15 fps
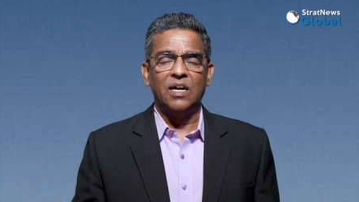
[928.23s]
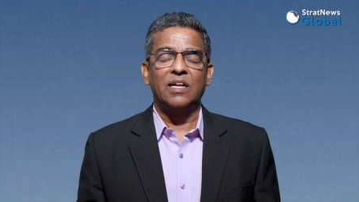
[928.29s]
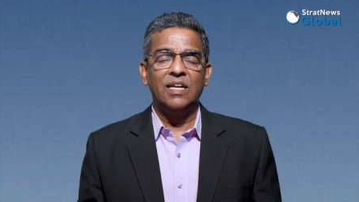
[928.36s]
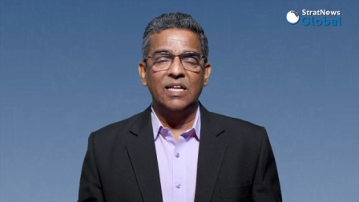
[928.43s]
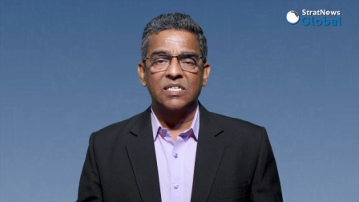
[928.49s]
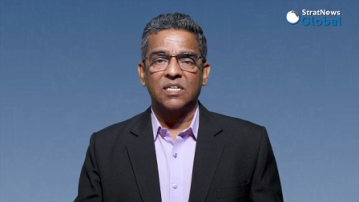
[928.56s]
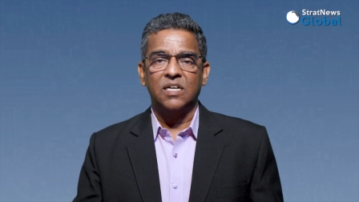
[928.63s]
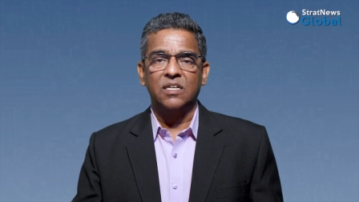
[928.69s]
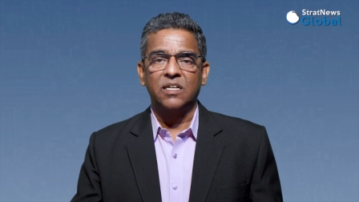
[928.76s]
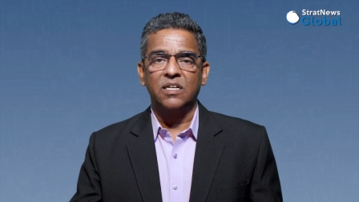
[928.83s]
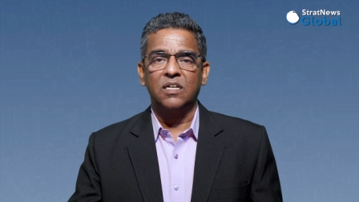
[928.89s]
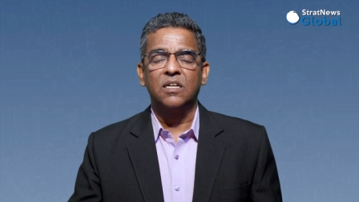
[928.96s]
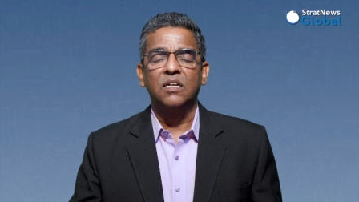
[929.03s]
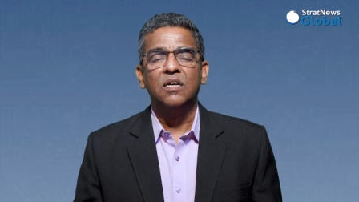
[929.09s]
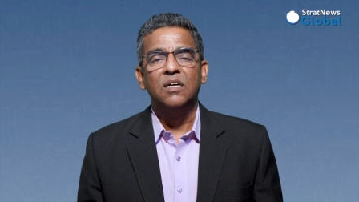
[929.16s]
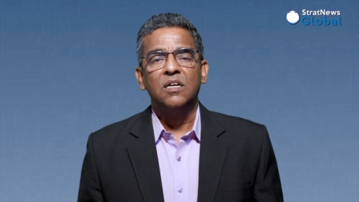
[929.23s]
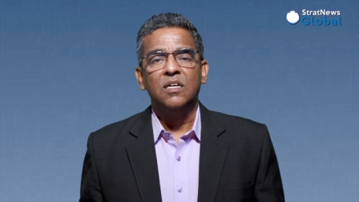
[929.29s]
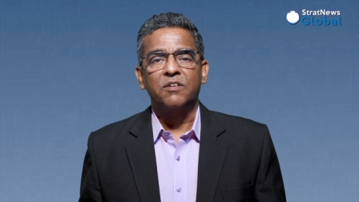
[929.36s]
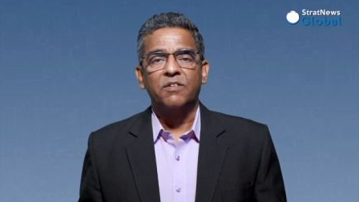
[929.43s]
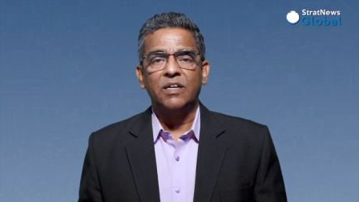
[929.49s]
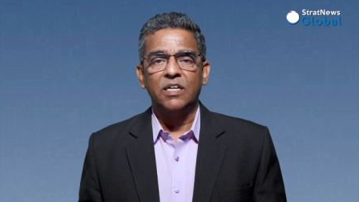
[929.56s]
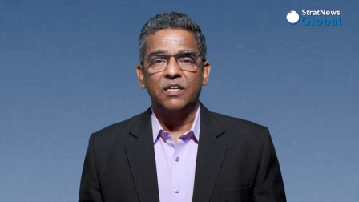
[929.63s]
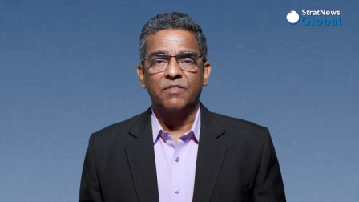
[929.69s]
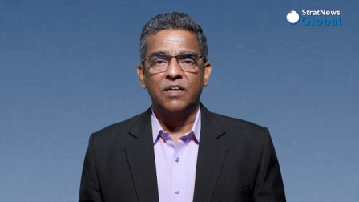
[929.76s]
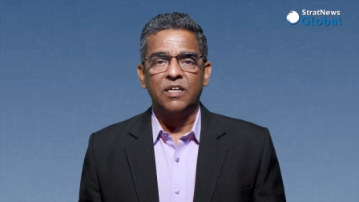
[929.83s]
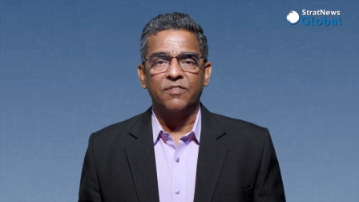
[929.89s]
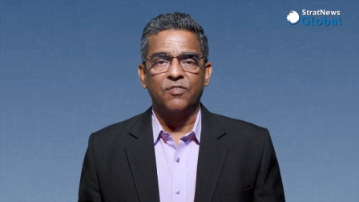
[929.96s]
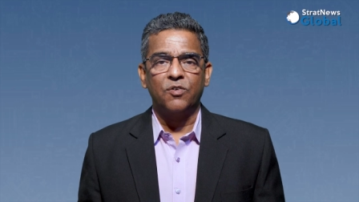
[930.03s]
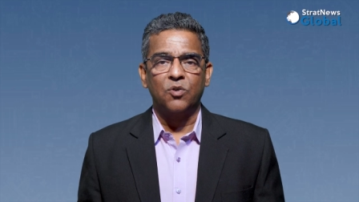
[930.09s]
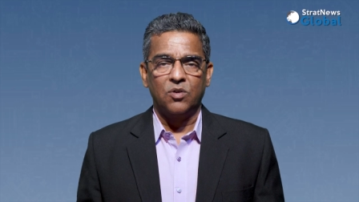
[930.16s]
at least until
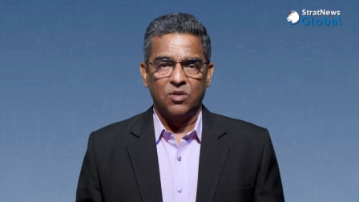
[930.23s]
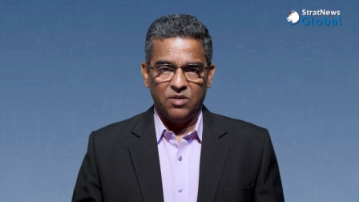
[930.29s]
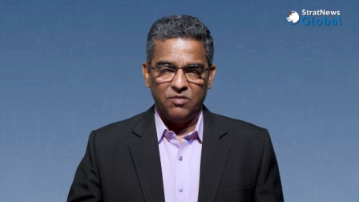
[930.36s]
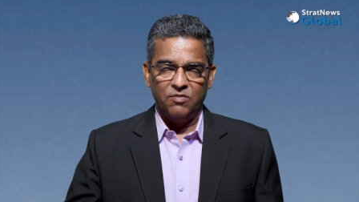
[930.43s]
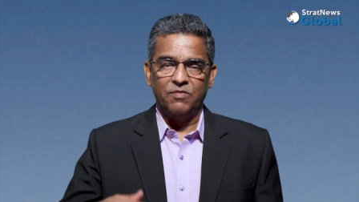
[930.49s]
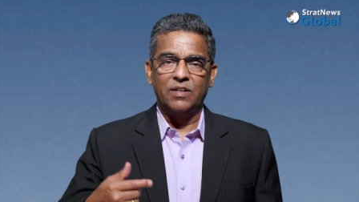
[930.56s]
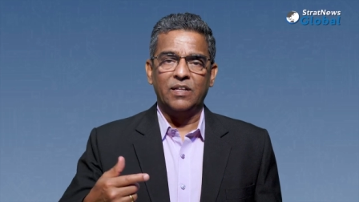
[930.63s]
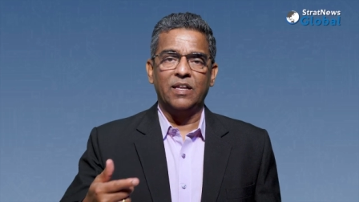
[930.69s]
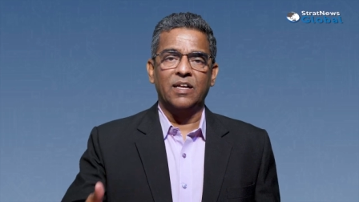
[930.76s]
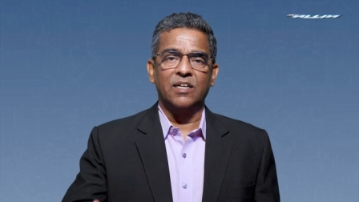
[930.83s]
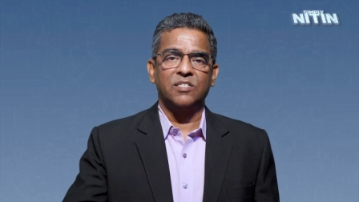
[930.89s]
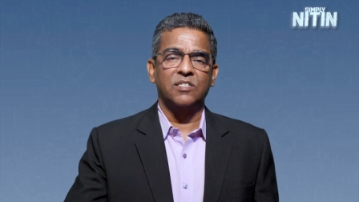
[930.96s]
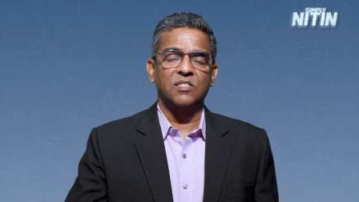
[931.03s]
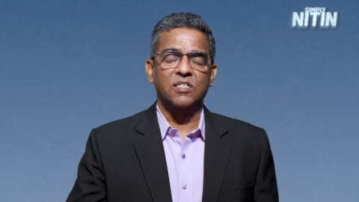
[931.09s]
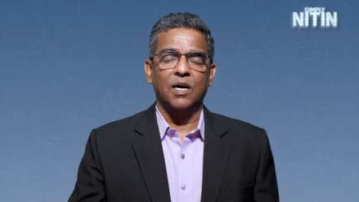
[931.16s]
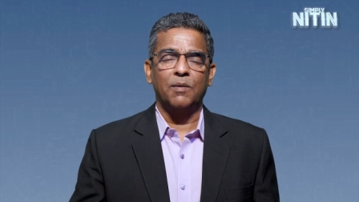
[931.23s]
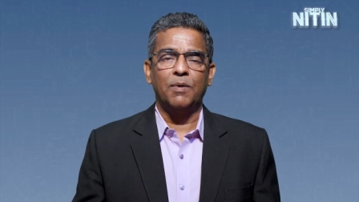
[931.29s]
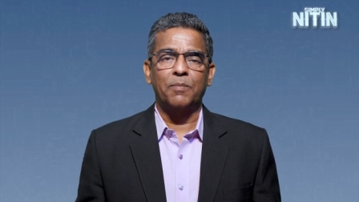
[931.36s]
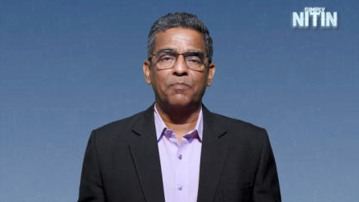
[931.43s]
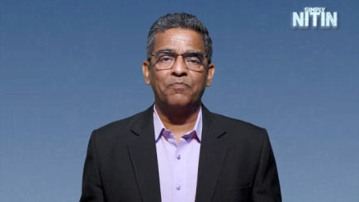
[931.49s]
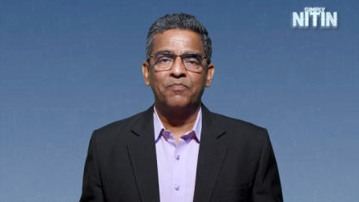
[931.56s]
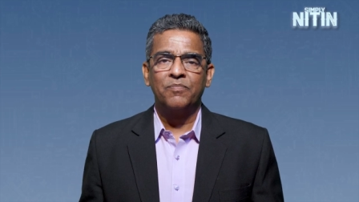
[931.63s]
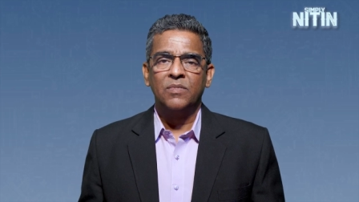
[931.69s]
2024 when elections come up